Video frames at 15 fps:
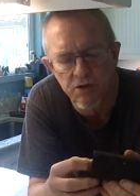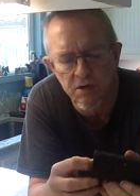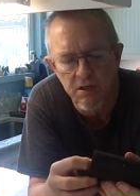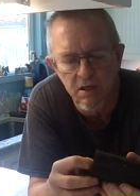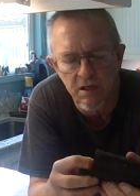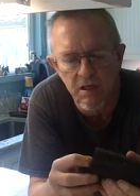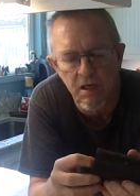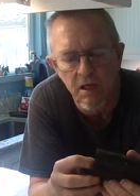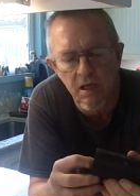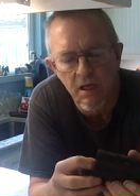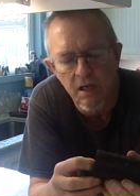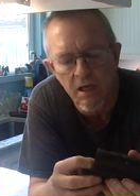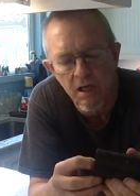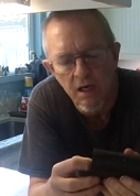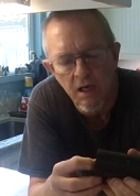the
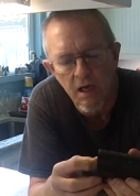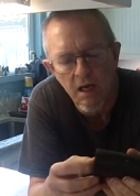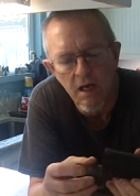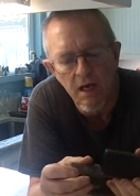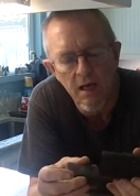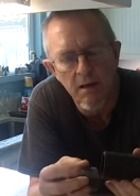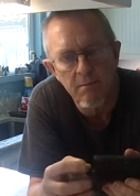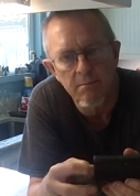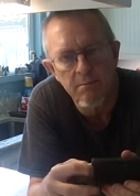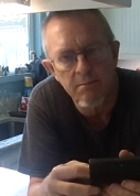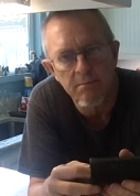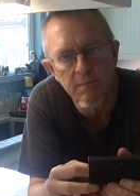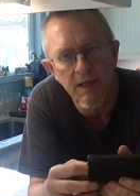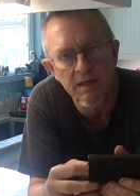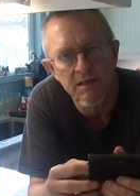
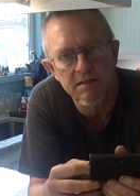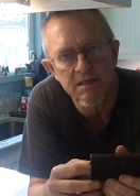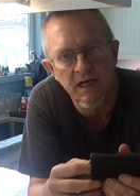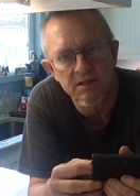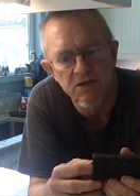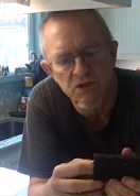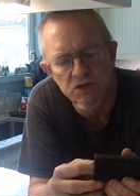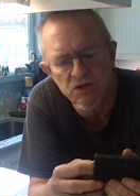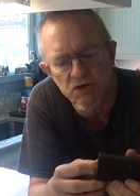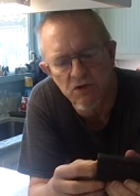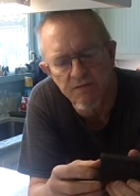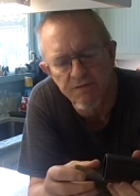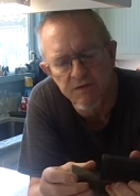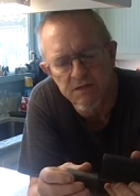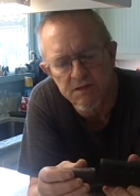metal detecting
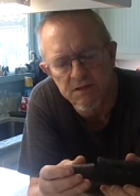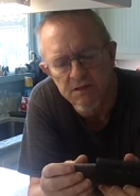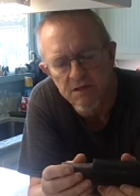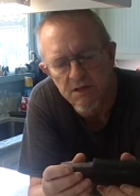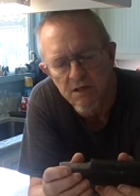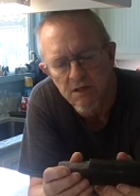surface.